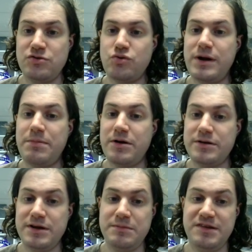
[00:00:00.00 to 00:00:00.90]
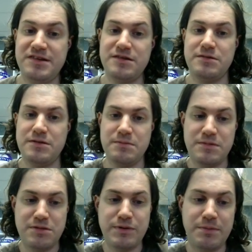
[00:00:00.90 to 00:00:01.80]
Tripartite means the
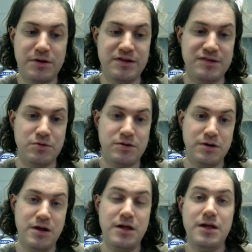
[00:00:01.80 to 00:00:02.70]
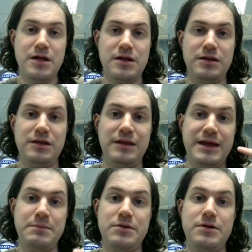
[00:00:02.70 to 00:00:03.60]
3 parties were
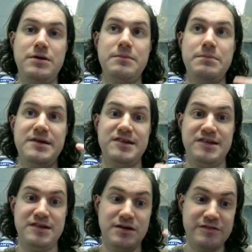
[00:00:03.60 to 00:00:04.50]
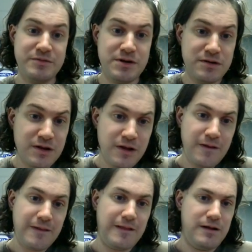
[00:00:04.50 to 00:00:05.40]
labor, business, and government.
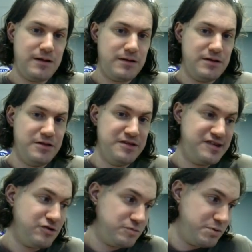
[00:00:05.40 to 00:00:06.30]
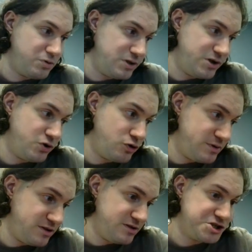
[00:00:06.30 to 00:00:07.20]
This is not purely a
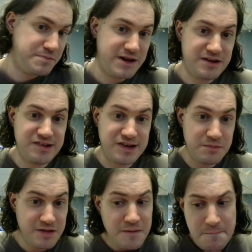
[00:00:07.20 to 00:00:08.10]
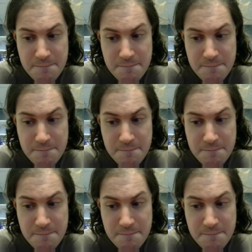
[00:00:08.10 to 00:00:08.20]
European thing. Japan had the same thing.